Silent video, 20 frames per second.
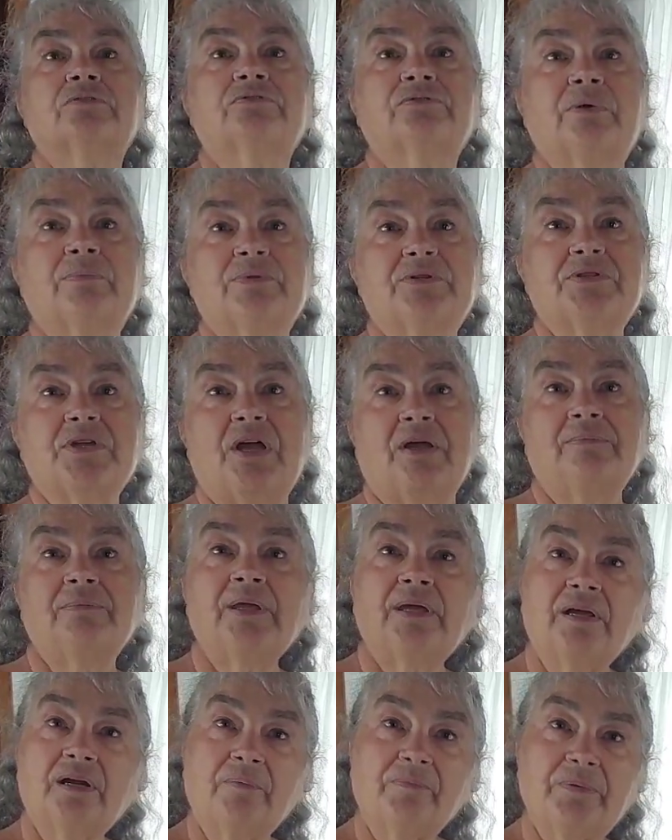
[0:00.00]
from the time
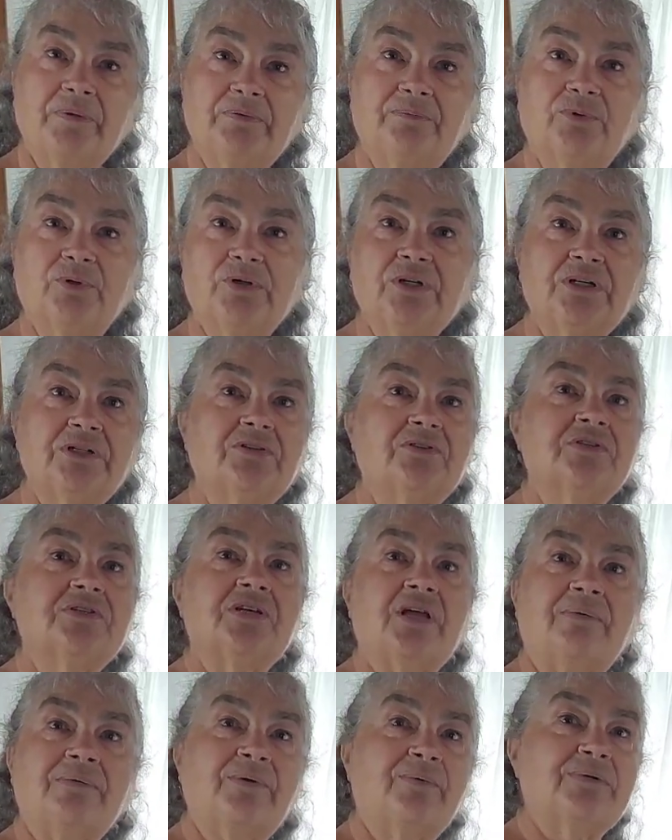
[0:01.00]
they got up in the morning till the
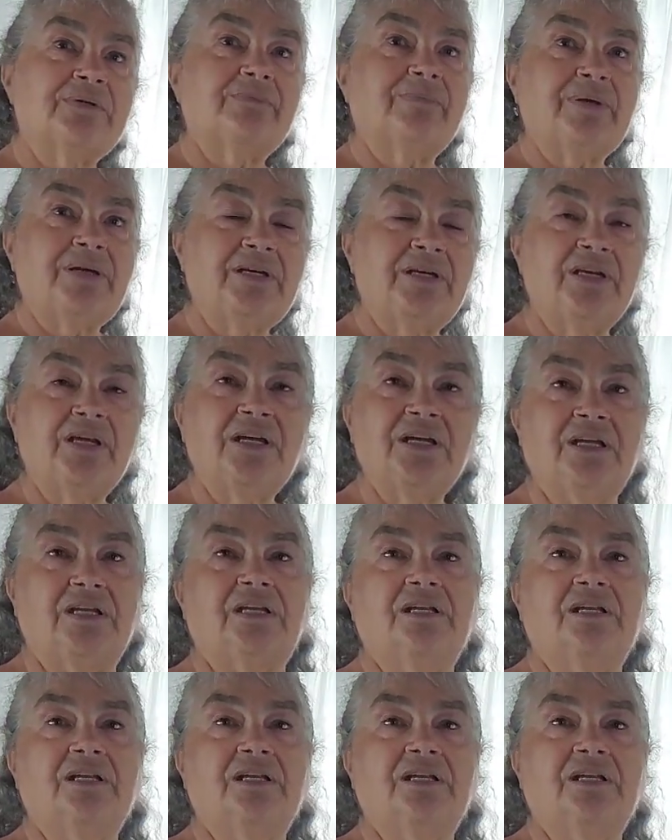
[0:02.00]
time they went to bed at night.